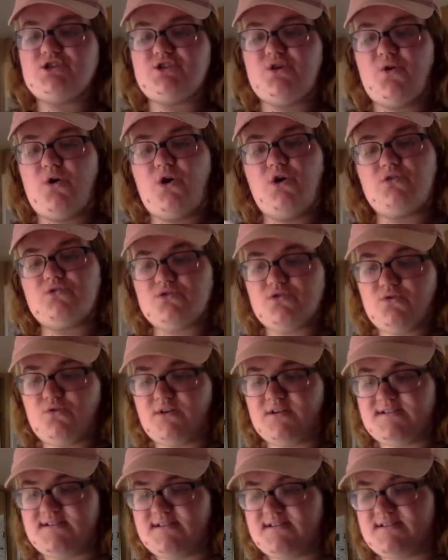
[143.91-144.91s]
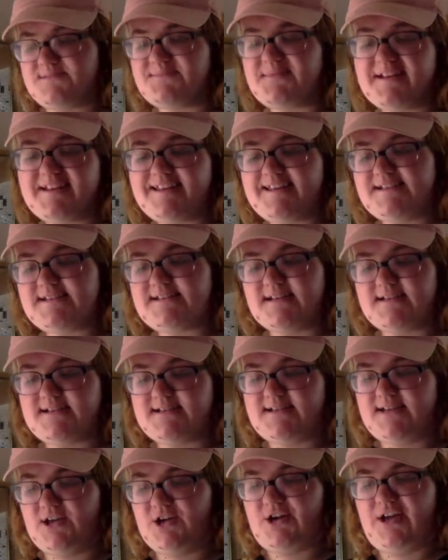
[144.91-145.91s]
So hold your horses. Melissa
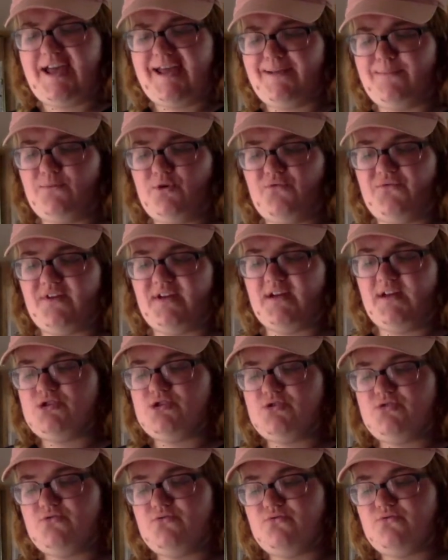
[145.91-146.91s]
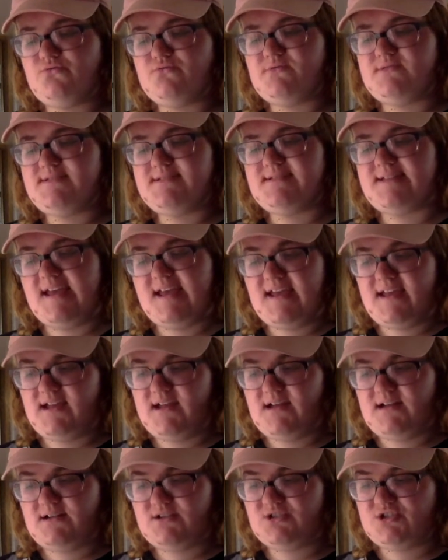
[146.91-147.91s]
is here and moving to Day
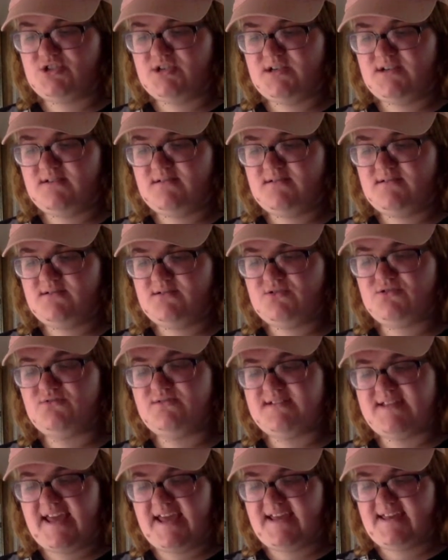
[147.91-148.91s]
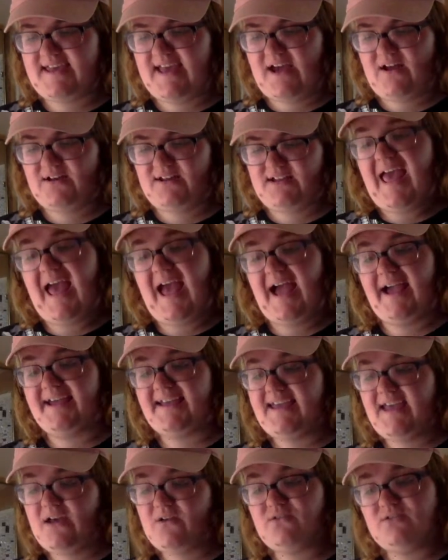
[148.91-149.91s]
Country, to Day County. I
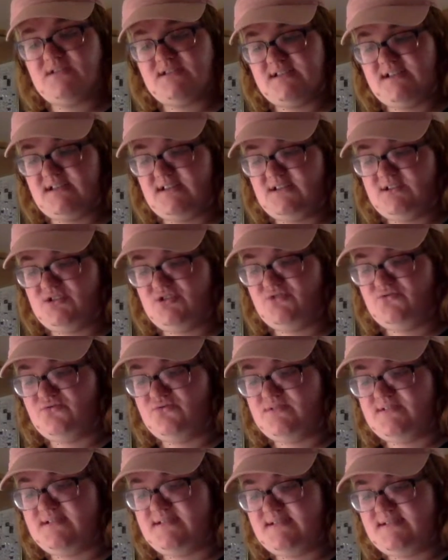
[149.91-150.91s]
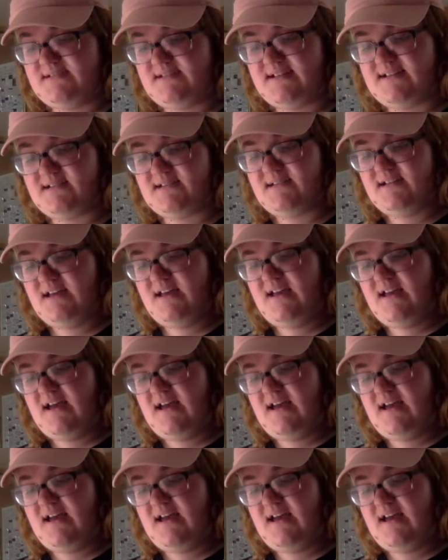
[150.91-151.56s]
guaranteed to sixth.